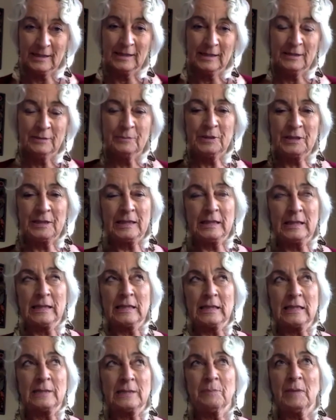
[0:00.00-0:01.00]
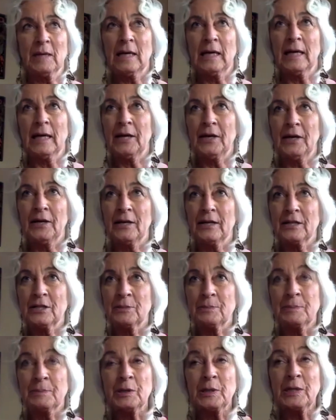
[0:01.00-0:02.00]
because my
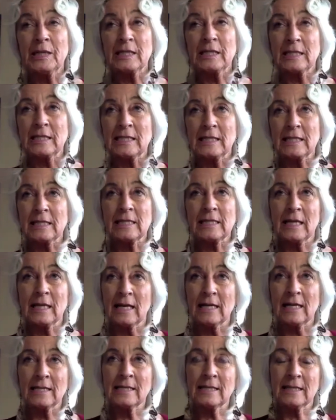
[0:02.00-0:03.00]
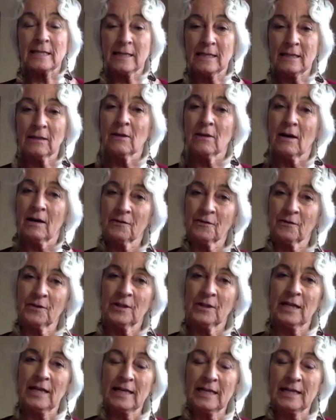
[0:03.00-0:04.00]
experience is that I see a lot of
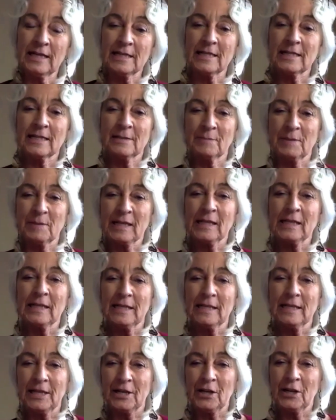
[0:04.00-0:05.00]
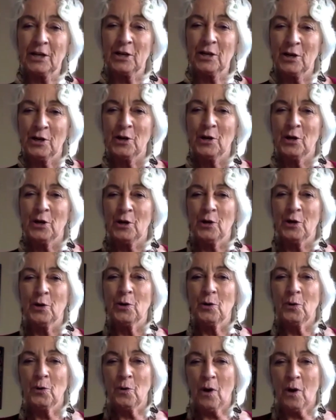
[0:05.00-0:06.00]
clients in my clinic
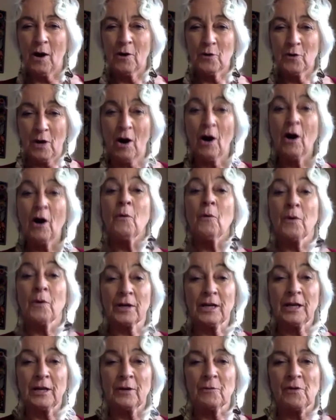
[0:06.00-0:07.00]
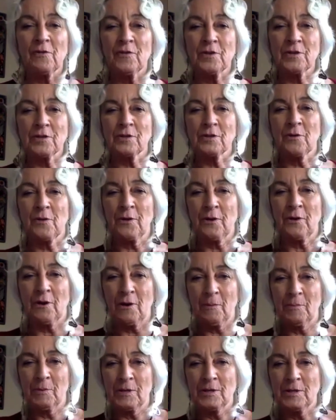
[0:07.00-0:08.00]
who are working with physical
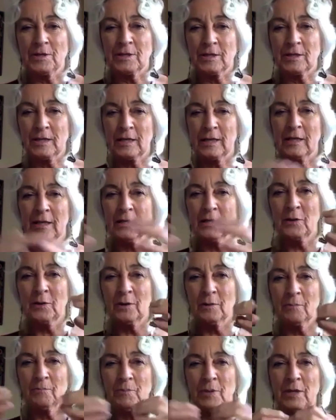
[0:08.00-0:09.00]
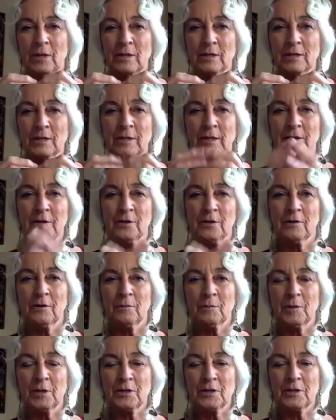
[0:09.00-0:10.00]
therapists, and the piece that
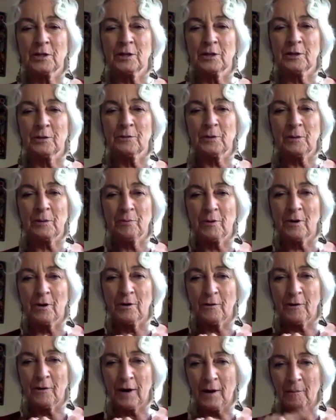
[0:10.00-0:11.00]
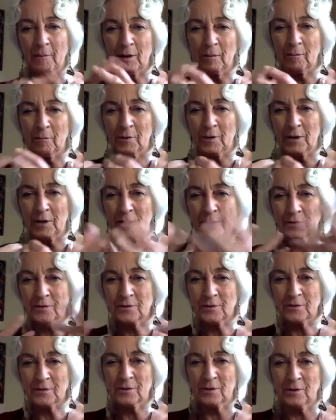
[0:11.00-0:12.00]
neuromuscular reprogramming
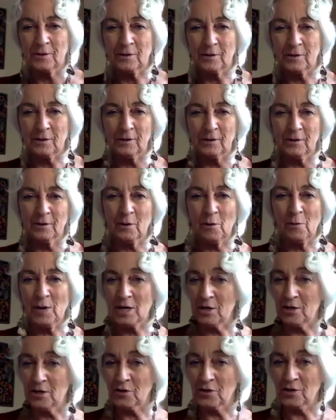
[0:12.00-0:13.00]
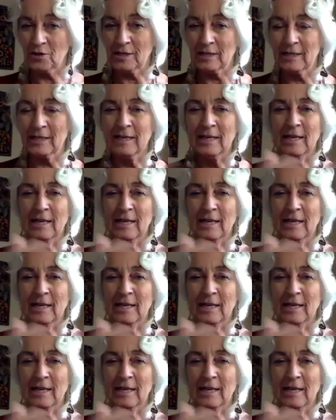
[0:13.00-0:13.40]
brings to the equation